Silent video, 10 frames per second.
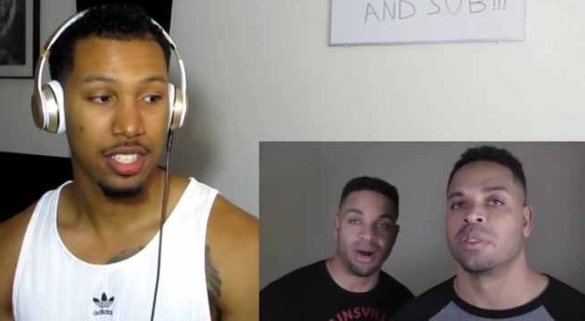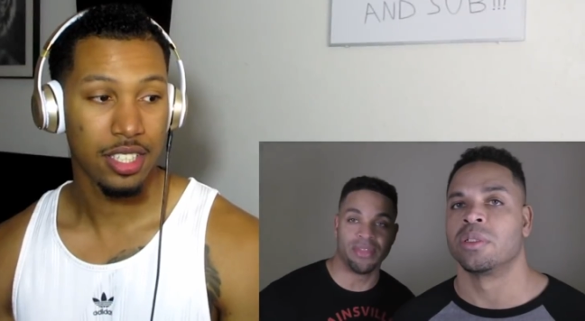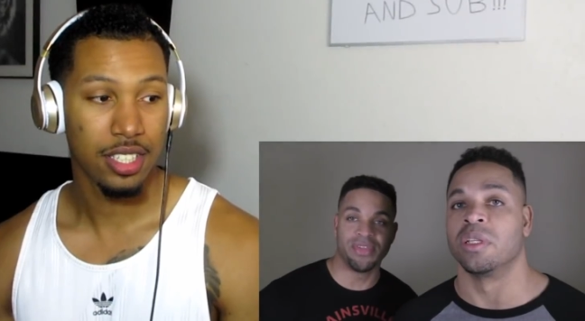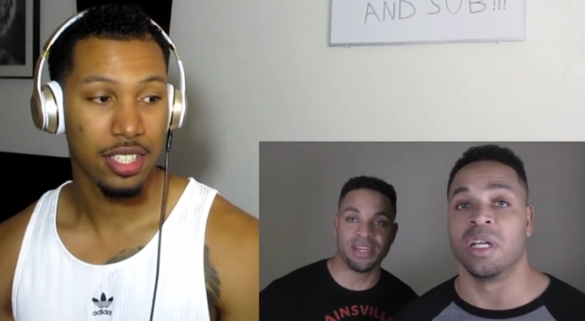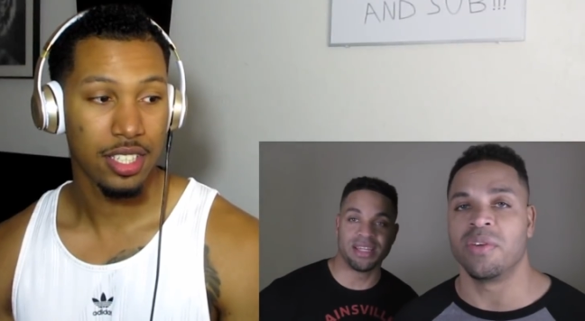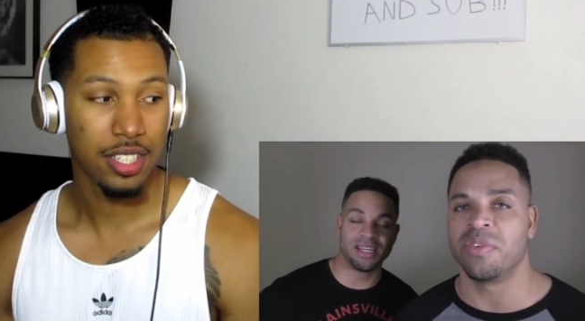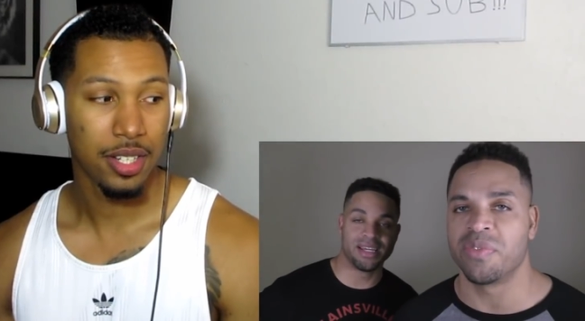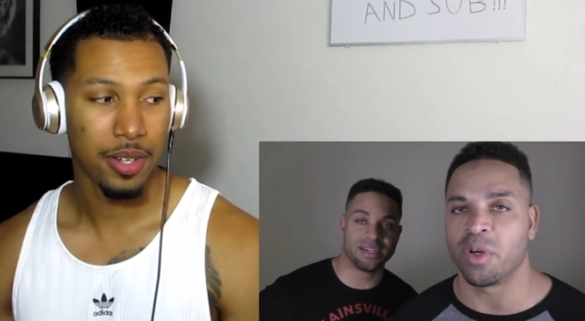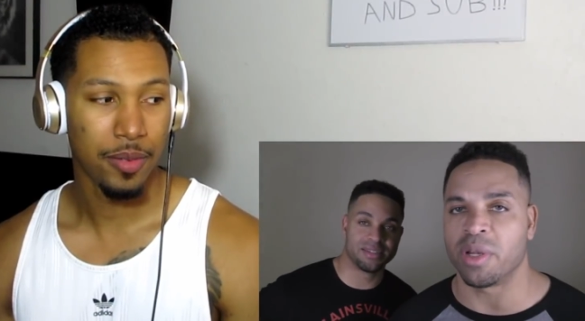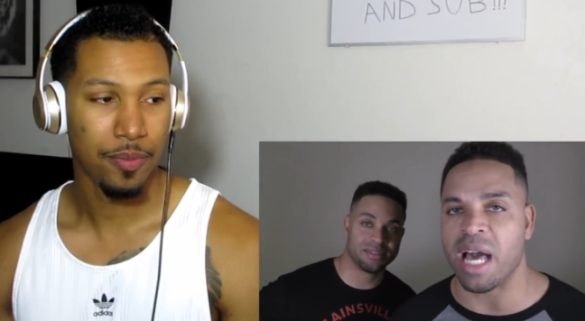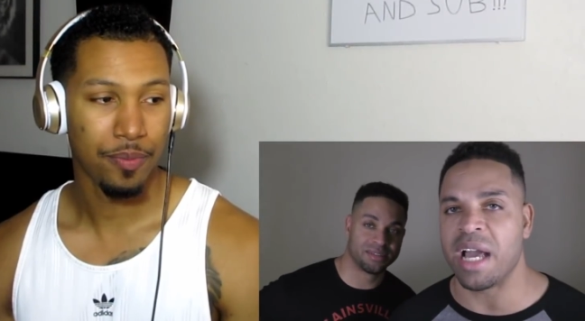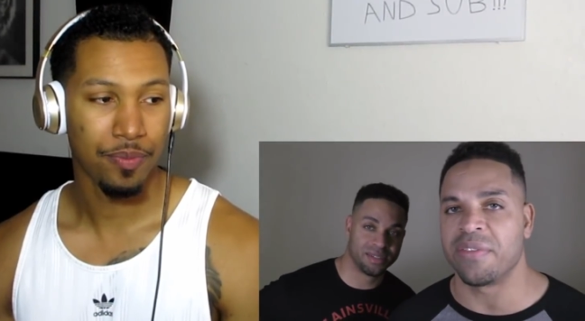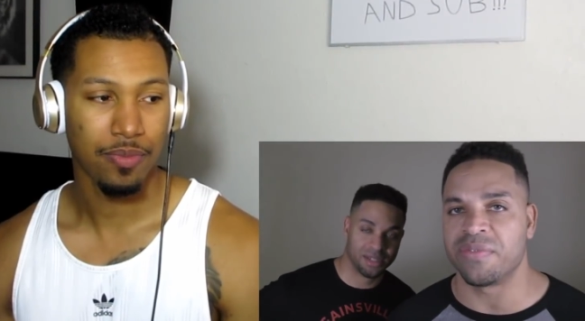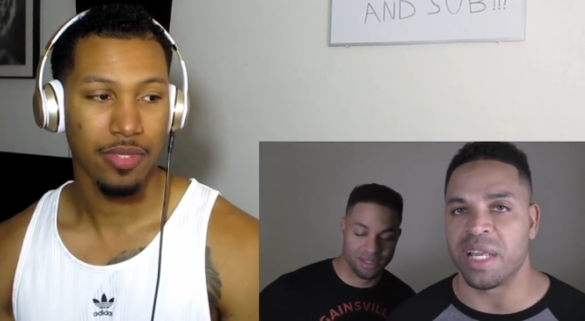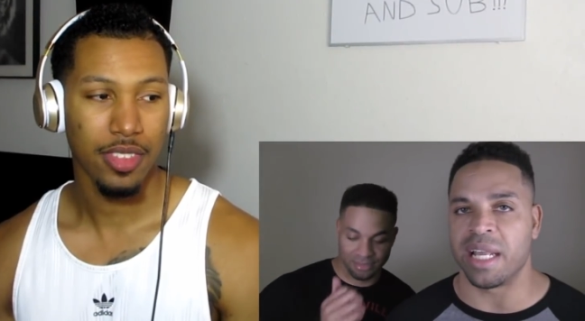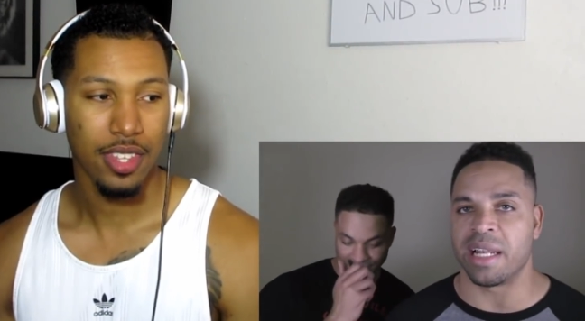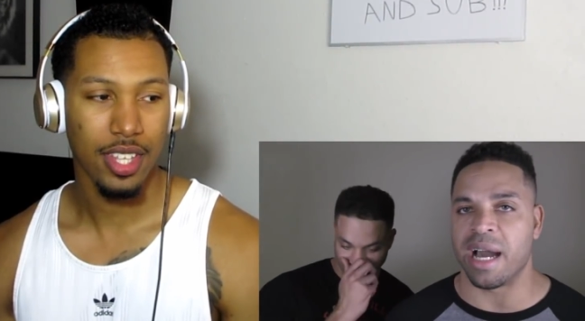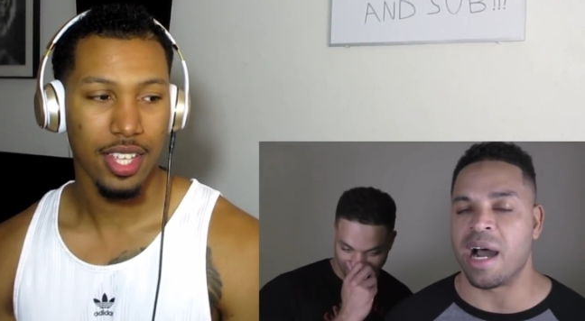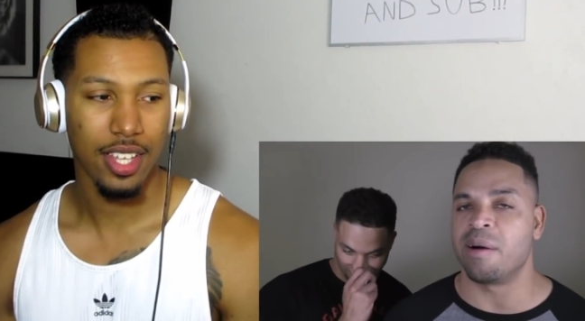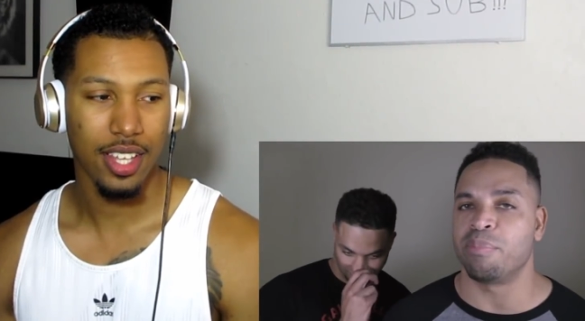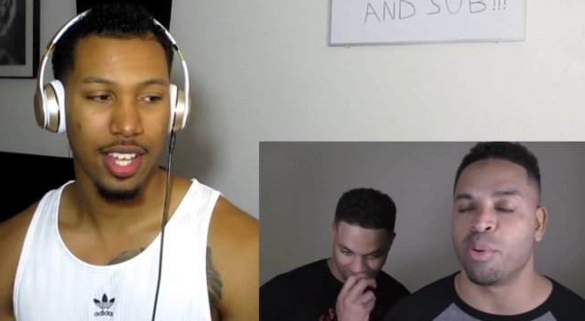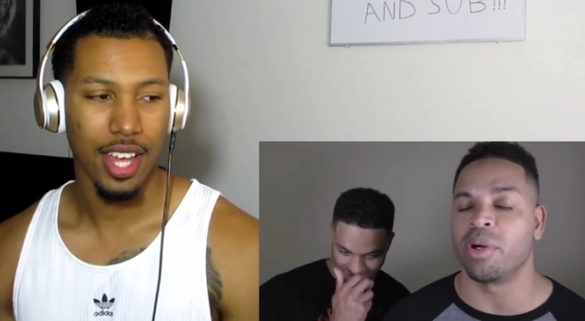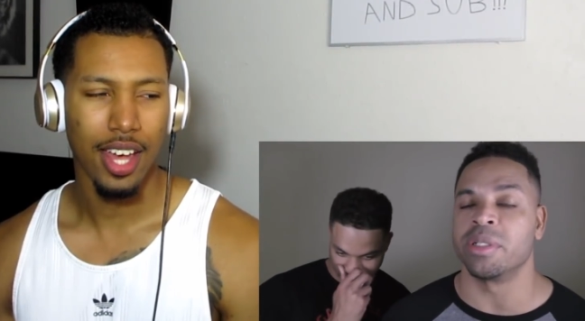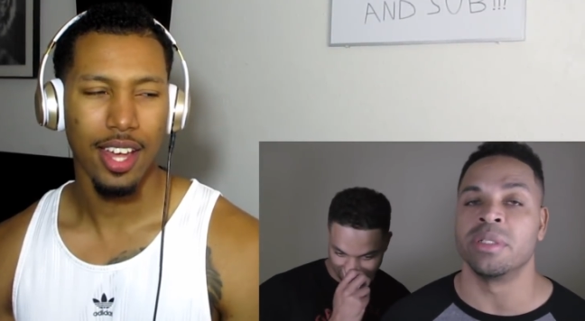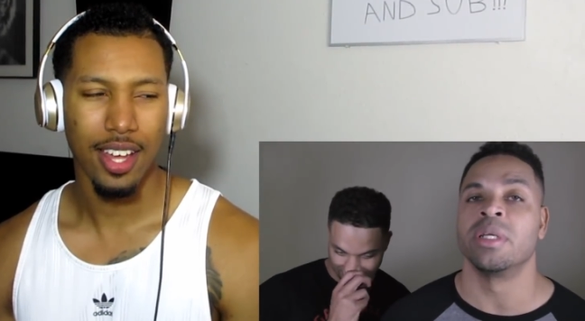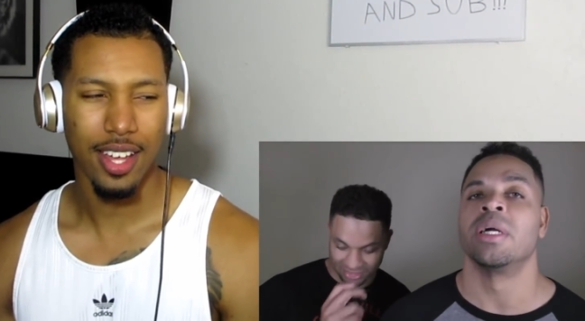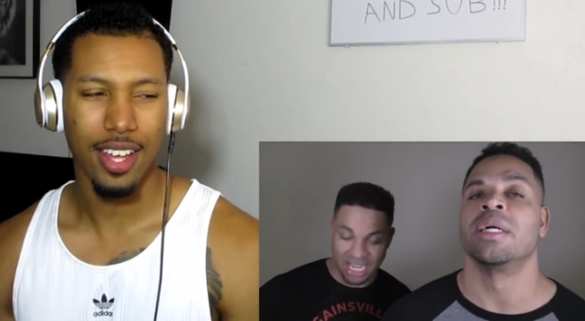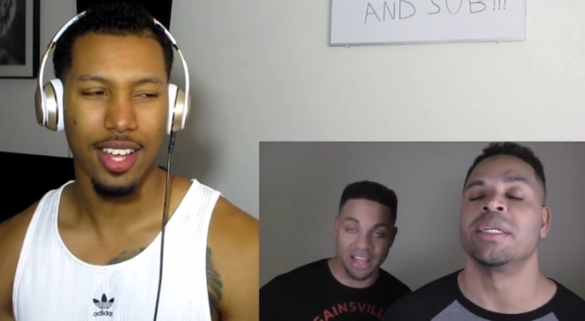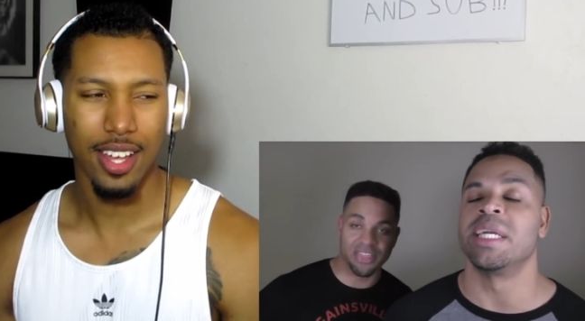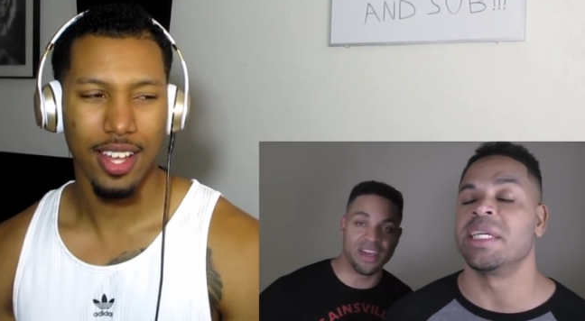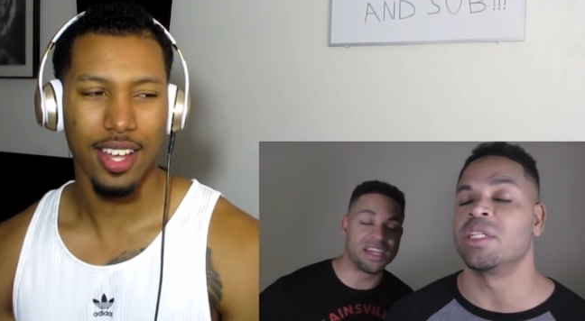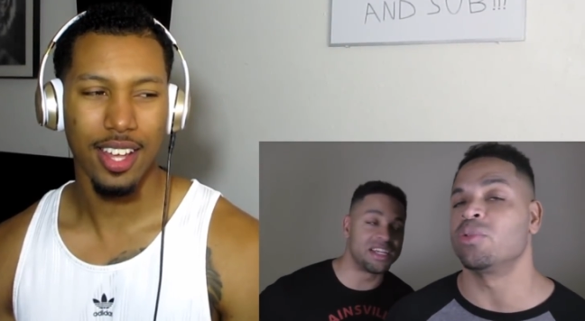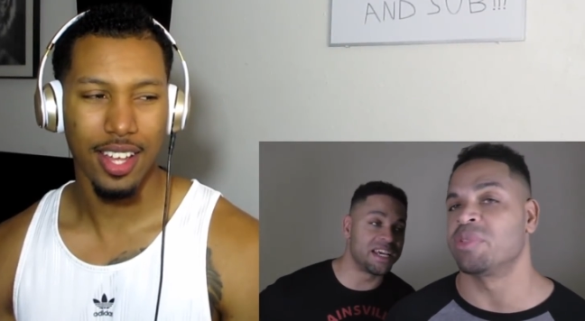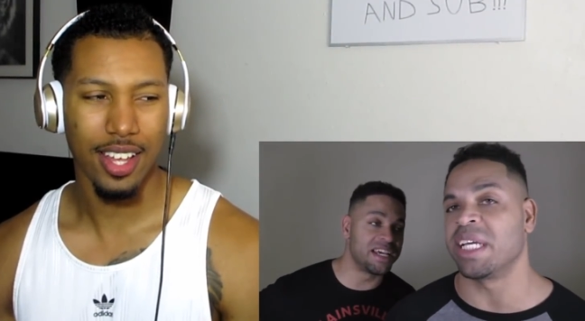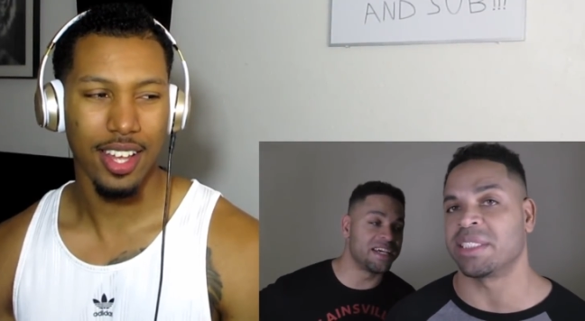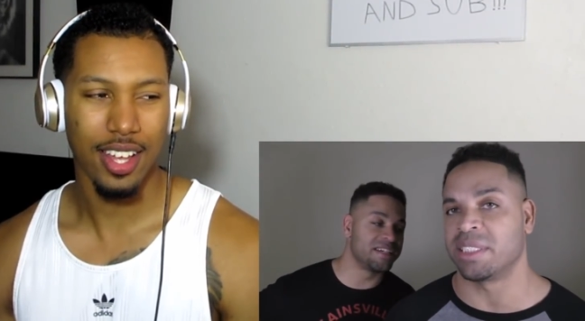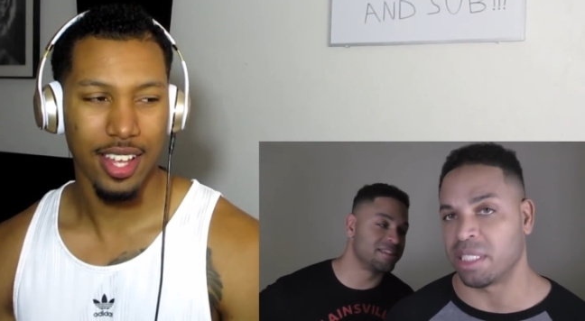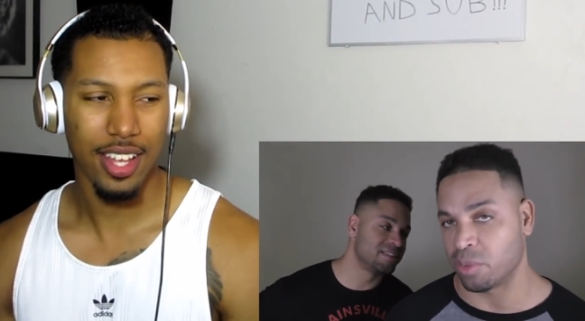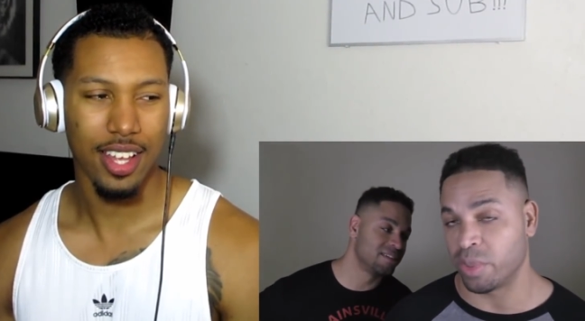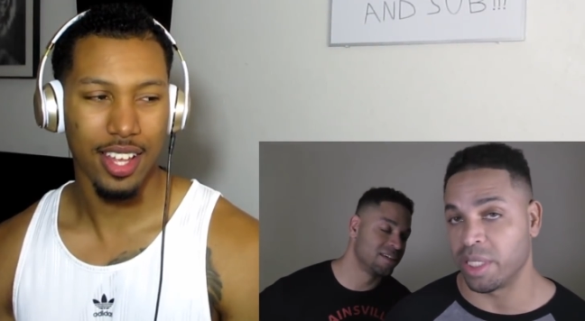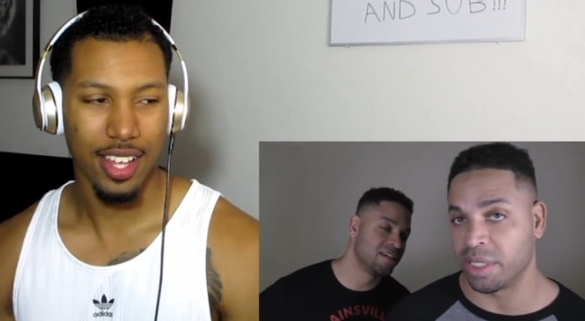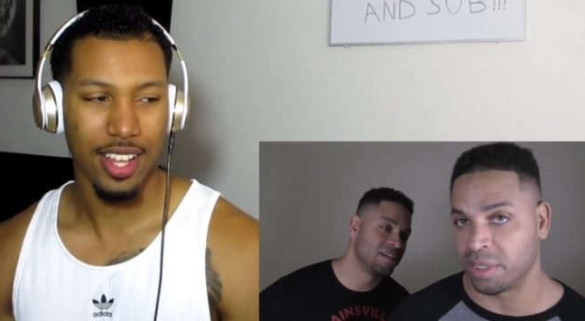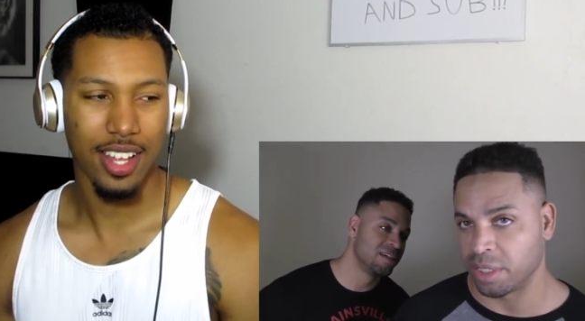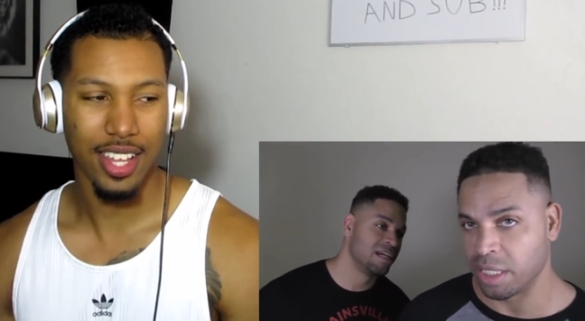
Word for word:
Speaker 1: love of your life that how important getting your dick sucked was.